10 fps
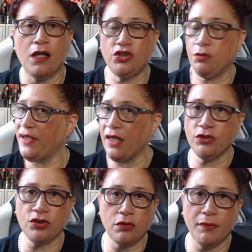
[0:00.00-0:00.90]
And somebody
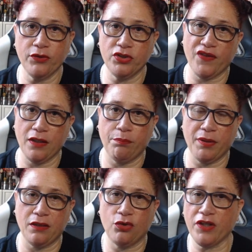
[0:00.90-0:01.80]
else will come out who's
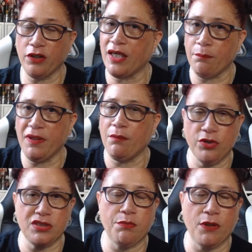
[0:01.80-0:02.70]
vaping. Although you get people
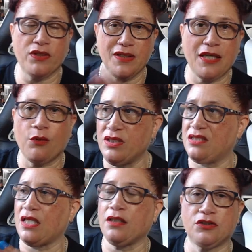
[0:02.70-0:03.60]
who smoke and they go and
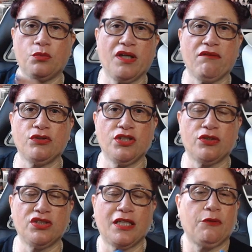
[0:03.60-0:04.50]
stand somewhere else, you
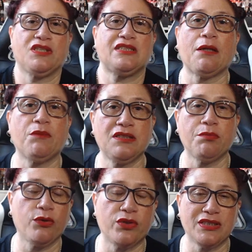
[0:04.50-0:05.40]
know, because I don't want to stand with
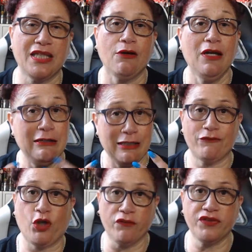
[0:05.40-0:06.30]
smokers now.
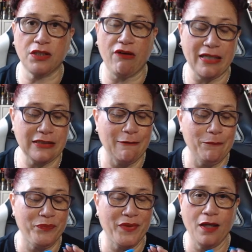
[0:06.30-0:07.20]
I've got off cigarettes.
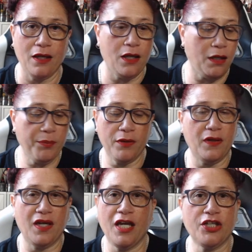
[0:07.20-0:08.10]
But
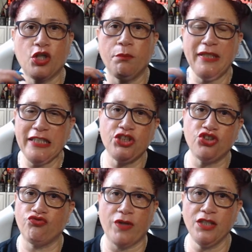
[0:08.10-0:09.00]
a complete
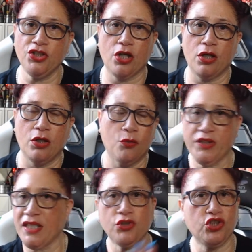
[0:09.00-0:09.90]
stranger will
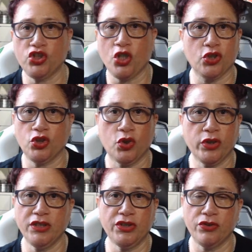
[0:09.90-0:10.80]
then just start
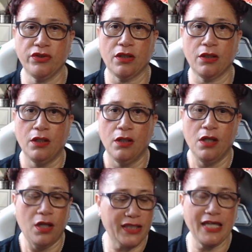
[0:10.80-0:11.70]
talking to you.
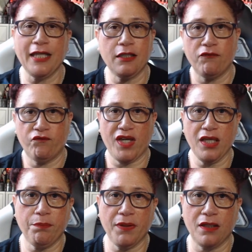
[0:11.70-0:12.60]
Again,
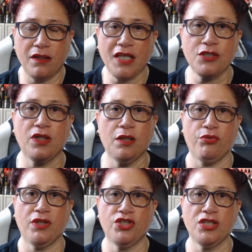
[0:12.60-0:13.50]
vaping, that's what it
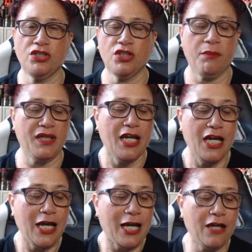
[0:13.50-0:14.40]
brings you into. I mean,
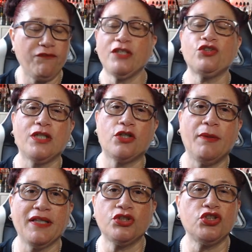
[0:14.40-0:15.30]
I've literally
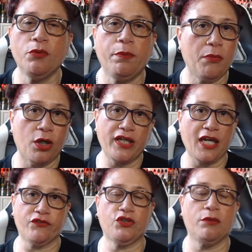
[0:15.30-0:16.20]
come out the
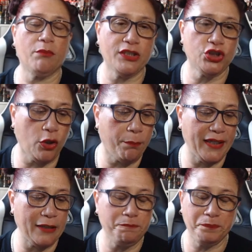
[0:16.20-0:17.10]
supermarket after doing my
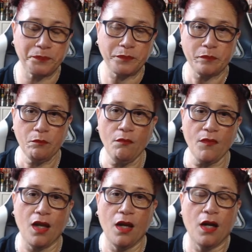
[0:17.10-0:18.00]
shopping.
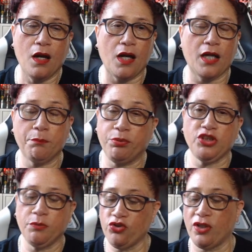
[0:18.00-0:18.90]
And I'm
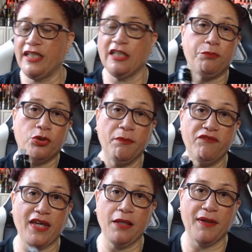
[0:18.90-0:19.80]
pushing my trolley and I've pulled my
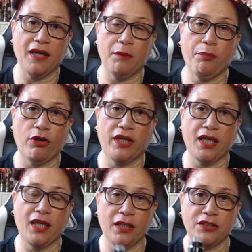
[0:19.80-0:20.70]
vape out of my
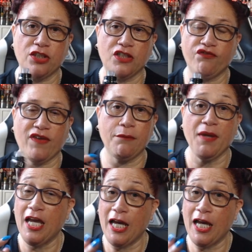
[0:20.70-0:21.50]
pocket and I started to vape.